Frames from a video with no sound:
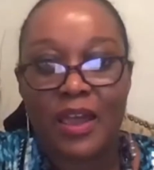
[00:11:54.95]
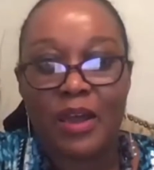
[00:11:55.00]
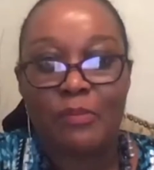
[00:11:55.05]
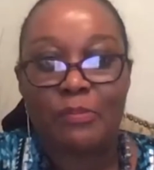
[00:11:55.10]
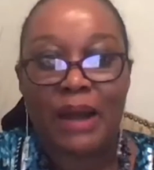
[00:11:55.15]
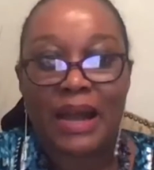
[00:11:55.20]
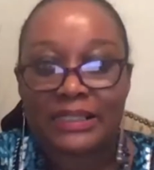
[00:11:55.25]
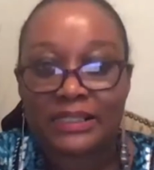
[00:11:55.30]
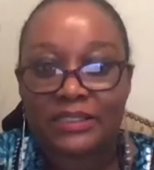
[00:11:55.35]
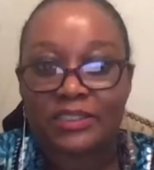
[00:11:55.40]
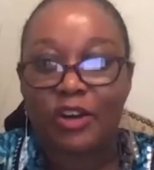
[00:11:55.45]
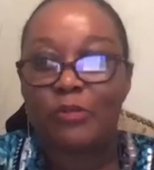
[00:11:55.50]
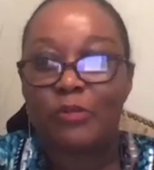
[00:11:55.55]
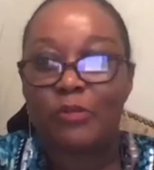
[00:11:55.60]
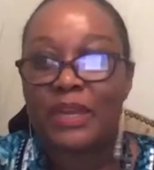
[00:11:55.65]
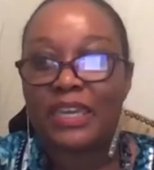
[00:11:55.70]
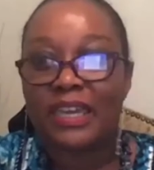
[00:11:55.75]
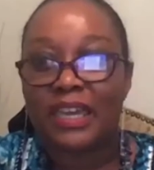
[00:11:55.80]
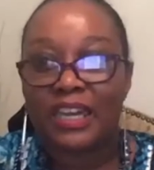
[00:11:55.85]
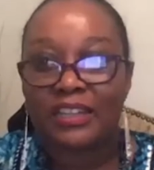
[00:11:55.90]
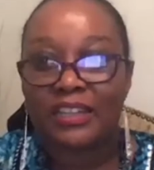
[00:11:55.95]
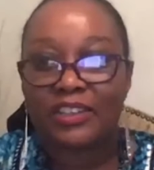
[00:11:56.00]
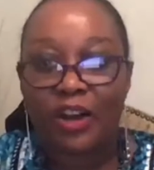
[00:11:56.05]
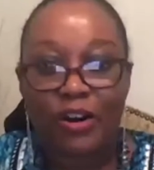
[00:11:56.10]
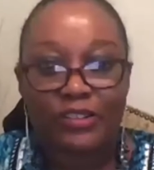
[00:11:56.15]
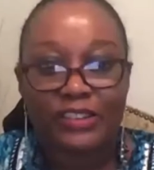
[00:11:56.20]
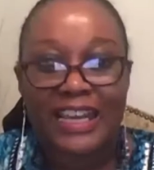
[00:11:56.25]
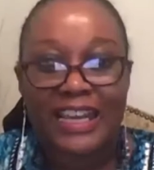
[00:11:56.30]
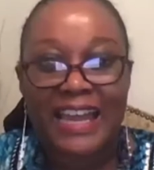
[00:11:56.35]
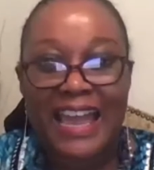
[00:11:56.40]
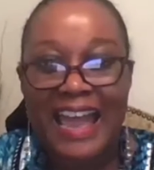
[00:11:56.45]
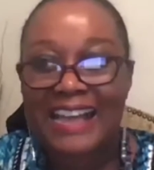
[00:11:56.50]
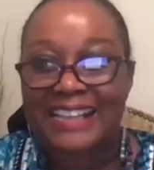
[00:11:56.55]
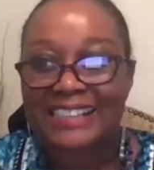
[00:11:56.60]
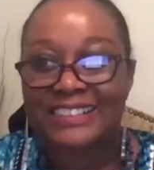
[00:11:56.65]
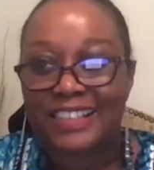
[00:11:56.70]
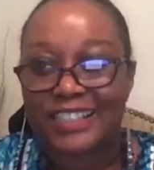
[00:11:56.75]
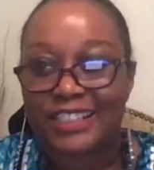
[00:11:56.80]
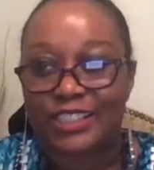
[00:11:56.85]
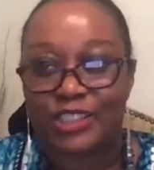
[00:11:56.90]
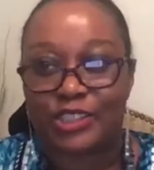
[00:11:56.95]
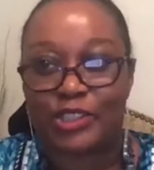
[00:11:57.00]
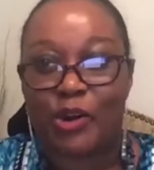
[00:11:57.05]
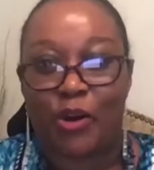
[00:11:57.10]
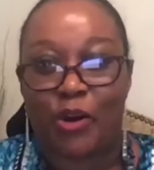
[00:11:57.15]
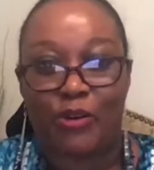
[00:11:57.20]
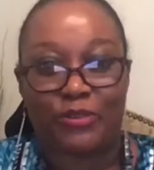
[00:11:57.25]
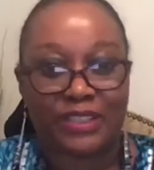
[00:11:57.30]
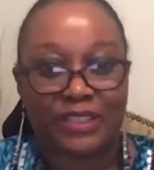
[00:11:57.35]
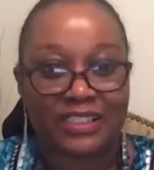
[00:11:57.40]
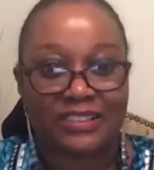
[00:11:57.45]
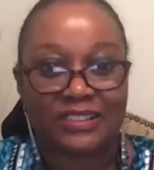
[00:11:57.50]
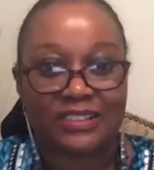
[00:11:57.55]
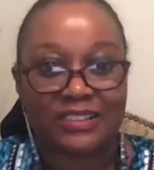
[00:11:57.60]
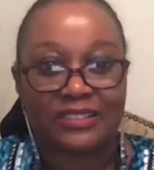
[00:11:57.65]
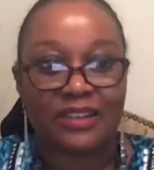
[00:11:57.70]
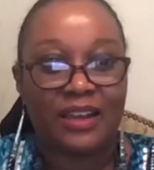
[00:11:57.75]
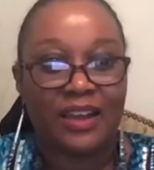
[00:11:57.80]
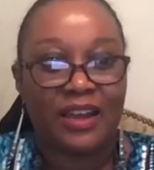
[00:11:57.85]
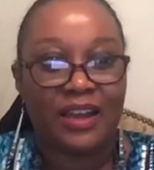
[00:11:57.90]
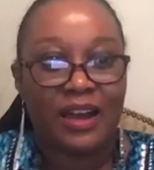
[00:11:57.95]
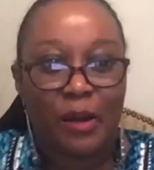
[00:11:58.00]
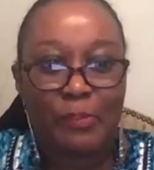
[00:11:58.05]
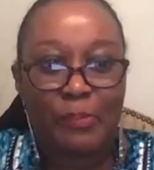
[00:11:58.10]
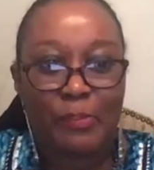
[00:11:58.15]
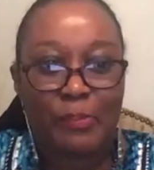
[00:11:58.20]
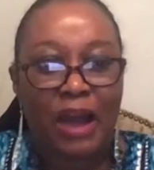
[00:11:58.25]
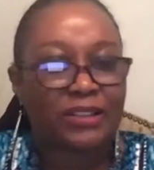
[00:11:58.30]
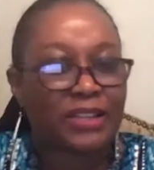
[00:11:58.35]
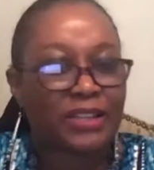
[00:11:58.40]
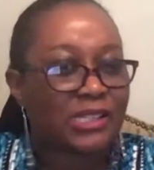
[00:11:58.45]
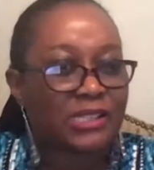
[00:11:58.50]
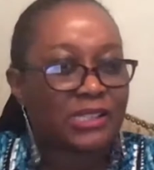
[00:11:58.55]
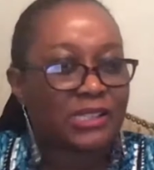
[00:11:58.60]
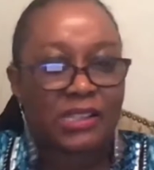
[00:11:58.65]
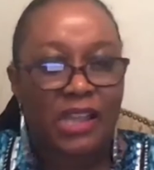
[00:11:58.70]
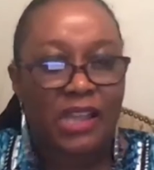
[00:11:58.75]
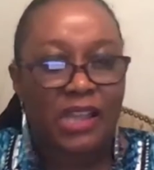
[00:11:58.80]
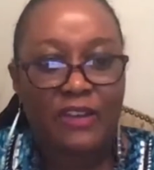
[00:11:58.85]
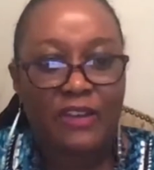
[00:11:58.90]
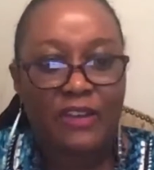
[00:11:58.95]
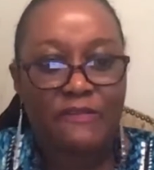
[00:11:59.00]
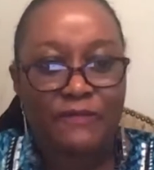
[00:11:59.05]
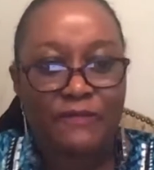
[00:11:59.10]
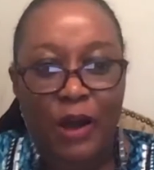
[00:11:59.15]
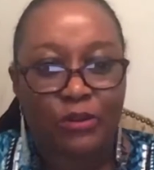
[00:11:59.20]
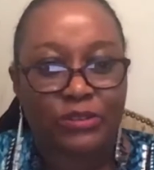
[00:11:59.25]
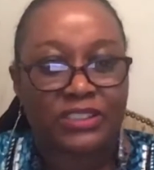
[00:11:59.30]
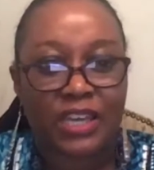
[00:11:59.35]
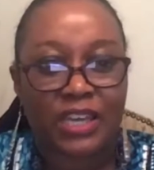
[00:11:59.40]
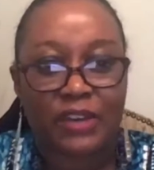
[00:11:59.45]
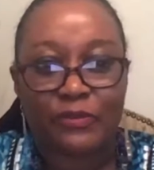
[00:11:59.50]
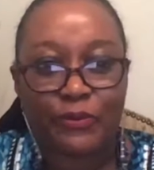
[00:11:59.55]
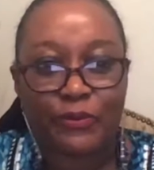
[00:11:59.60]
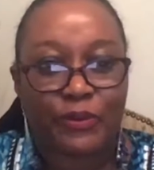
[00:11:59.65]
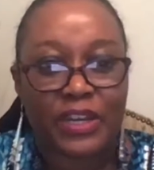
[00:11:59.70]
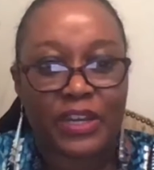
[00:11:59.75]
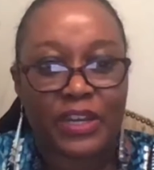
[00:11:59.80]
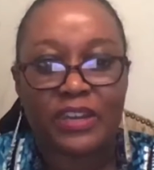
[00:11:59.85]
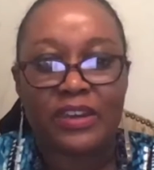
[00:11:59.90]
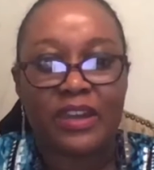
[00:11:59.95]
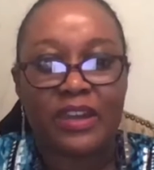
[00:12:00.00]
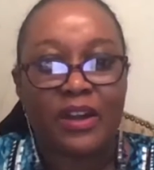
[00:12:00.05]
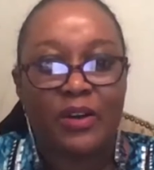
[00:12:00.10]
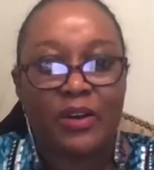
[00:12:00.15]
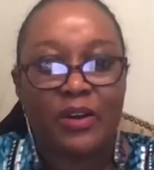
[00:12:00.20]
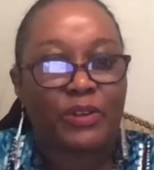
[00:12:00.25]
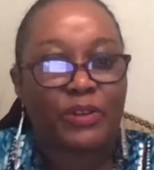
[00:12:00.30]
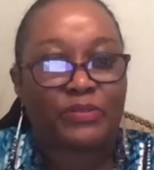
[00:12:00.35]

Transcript: by zooming in on the Exodus stories about enslaved folks set free with